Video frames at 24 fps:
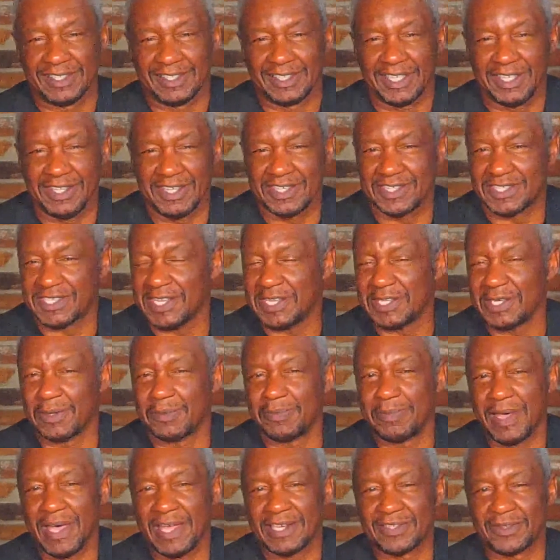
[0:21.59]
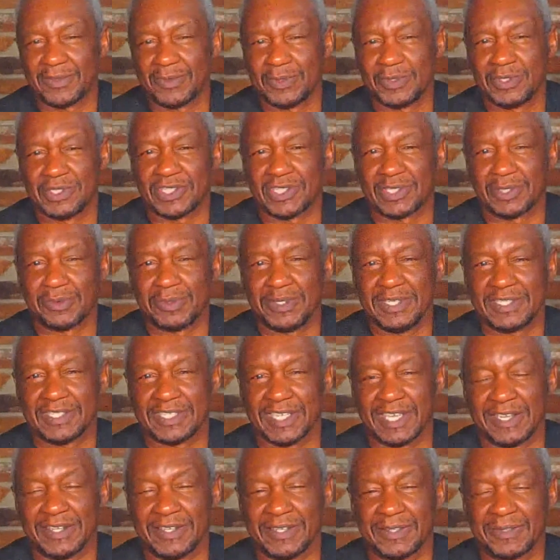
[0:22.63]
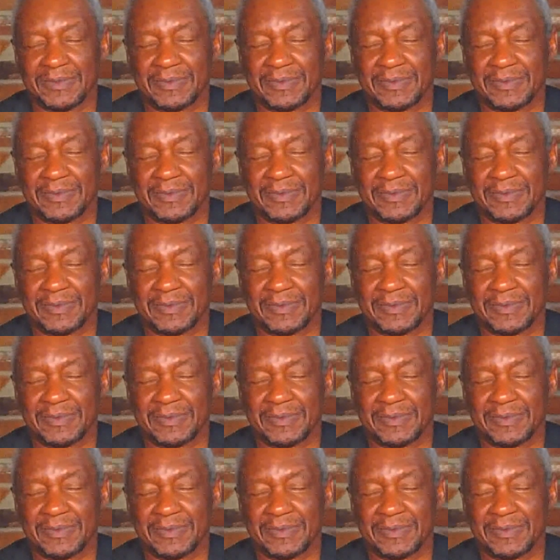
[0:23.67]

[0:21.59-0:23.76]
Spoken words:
in the city of Baton Rouge, Louisiana.